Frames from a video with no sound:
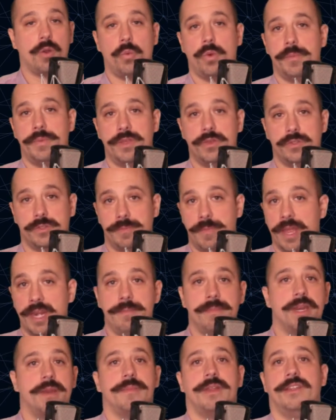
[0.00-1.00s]
will be used many,
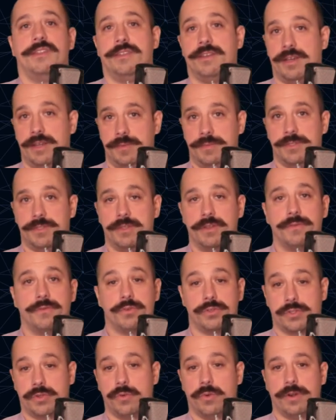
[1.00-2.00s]
many, many times for
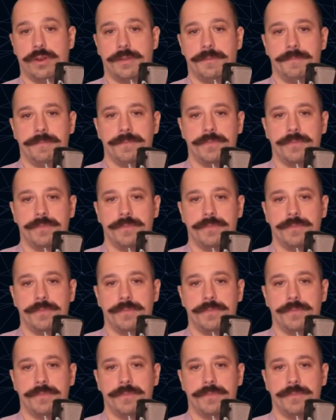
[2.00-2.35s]
scoring.